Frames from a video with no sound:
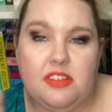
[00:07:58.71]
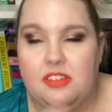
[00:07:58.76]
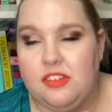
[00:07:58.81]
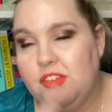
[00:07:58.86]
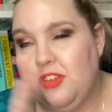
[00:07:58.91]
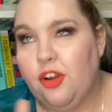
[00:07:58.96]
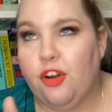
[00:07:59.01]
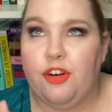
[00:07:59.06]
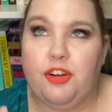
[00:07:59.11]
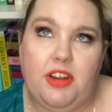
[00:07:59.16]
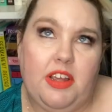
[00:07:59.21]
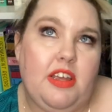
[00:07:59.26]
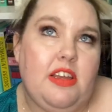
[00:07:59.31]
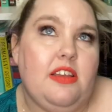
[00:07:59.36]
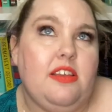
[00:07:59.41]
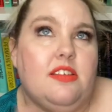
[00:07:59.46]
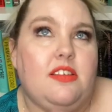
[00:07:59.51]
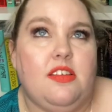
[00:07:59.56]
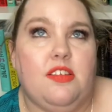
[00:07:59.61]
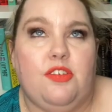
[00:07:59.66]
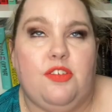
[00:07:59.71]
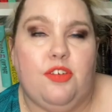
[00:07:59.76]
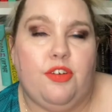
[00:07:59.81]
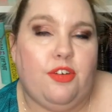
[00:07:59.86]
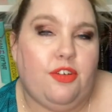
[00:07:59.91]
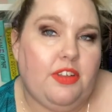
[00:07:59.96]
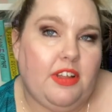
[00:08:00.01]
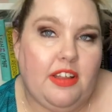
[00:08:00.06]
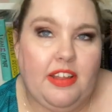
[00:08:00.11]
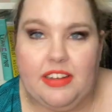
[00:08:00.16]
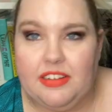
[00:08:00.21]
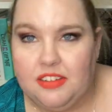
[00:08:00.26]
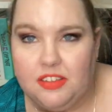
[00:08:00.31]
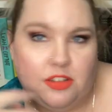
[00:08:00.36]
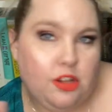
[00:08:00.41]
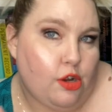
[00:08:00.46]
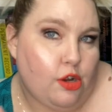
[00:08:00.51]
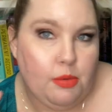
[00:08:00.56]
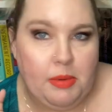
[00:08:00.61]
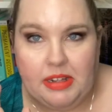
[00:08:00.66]
nerdy sister that likes to
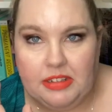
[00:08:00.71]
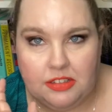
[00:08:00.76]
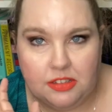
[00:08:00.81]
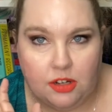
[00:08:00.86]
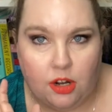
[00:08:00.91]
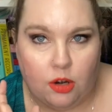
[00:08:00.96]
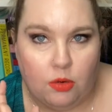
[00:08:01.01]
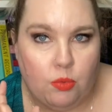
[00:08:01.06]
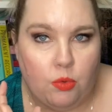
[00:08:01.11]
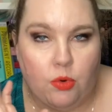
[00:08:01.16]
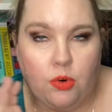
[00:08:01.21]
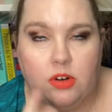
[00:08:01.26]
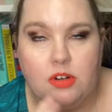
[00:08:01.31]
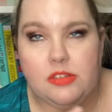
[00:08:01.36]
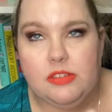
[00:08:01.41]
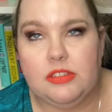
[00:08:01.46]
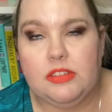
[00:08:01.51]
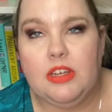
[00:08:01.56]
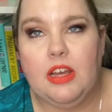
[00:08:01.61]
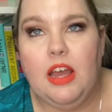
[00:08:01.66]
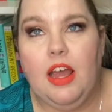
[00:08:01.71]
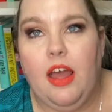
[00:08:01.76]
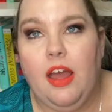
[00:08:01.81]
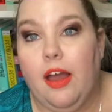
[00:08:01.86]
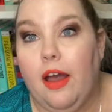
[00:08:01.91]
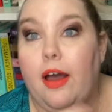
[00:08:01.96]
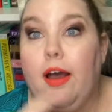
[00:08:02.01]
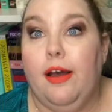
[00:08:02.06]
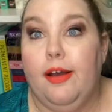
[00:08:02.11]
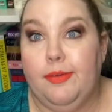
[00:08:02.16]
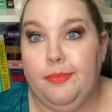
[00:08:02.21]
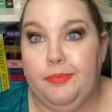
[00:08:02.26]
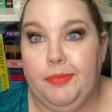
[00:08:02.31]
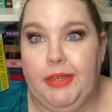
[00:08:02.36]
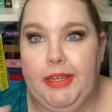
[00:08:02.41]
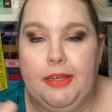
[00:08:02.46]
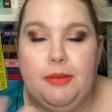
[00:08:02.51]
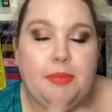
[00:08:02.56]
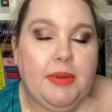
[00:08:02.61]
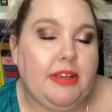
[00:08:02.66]
about Star Wars, uh,
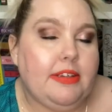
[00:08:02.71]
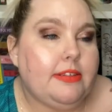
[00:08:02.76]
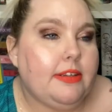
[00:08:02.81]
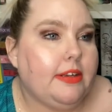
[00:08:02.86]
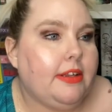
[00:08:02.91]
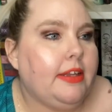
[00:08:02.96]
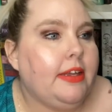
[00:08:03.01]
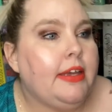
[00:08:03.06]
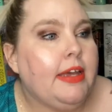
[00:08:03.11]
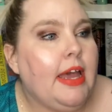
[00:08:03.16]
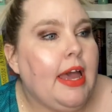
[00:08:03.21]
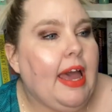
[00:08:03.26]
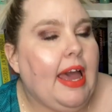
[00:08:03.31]
me basically.